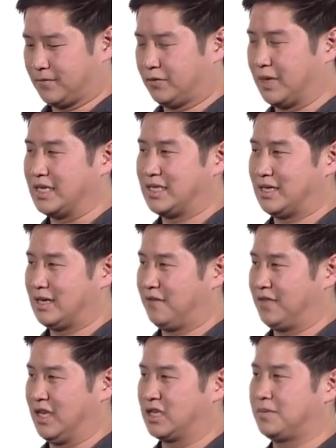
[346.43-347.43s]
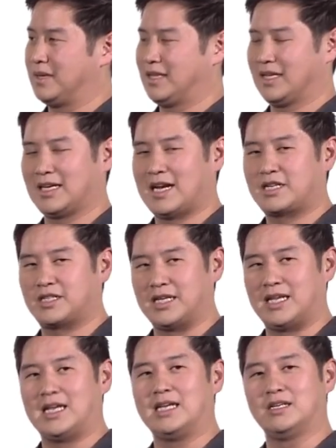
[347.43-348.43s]
region of the instrument that can
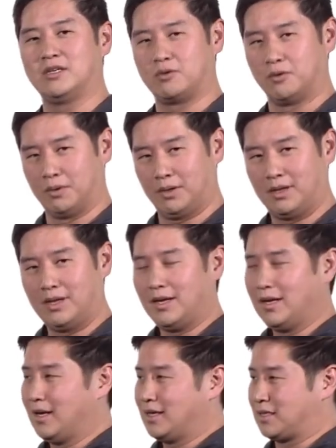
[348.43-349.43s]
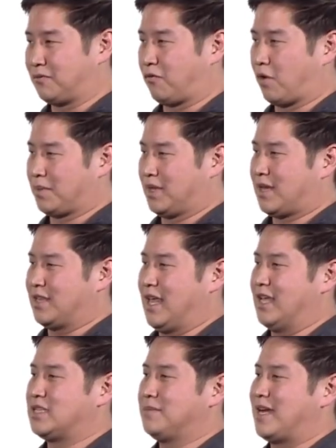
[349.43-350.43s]
actually heat and cool to perform a lot of the
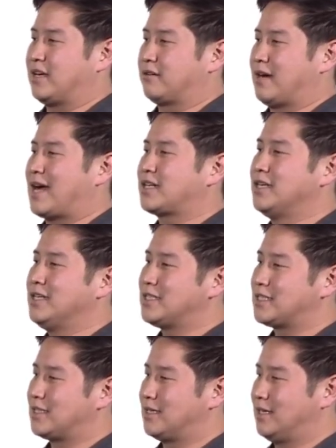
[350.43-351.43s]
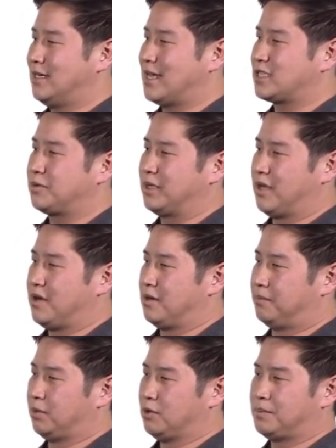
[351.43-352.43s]
enzymatic reactions. Next, we load
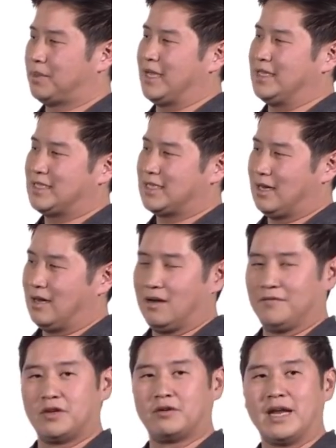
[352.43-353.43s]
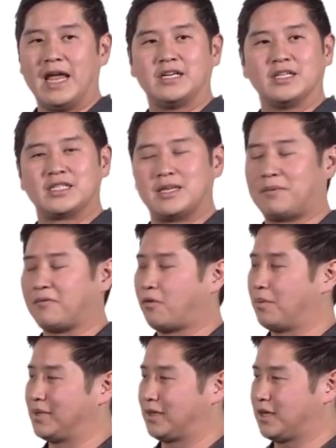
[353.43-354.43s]
a blue plate of the reagents that
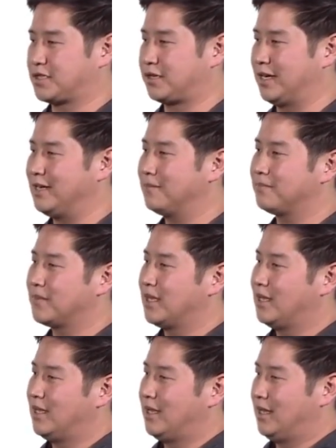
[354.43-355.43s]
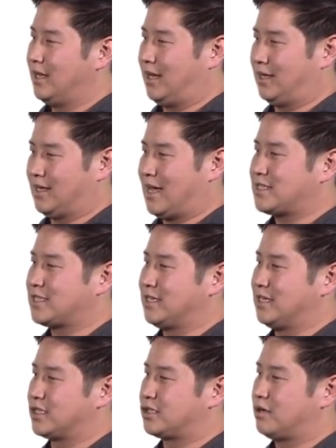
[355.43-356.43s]
perform the clustering. And
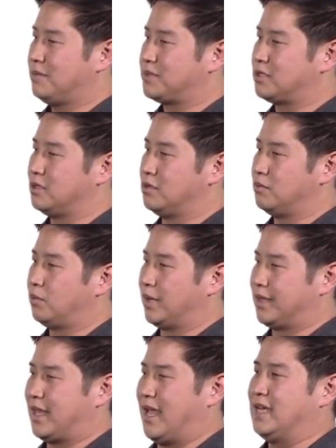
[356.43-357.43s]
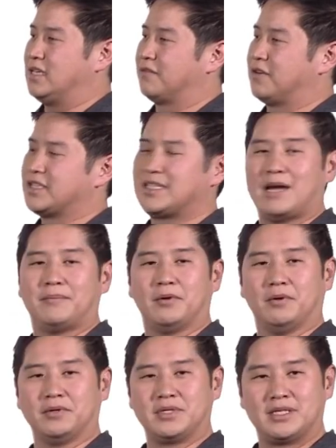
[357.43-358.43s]
lastly, a strip tube with the eight different
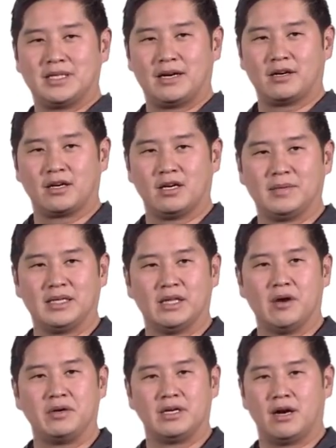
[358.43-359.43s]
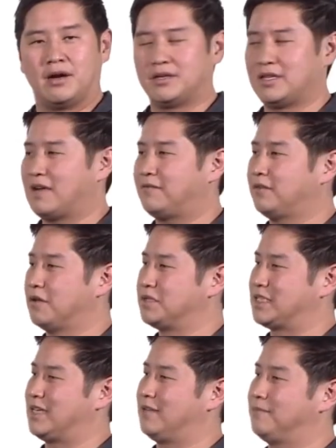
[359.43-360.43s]
samples that are going to be loaded onto that flow
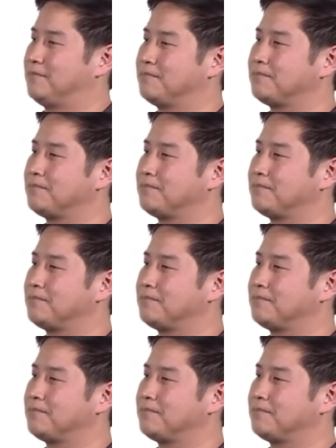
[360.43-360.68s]
cell.